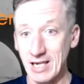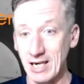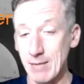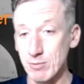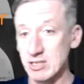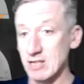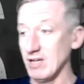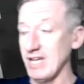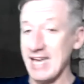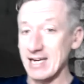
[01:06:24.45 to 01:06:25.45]

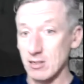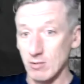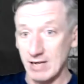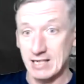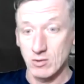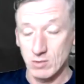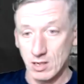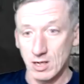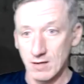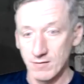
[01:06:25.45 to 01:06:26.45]
collaboratively, adult
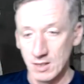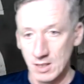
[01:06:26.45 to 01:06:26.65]
kind of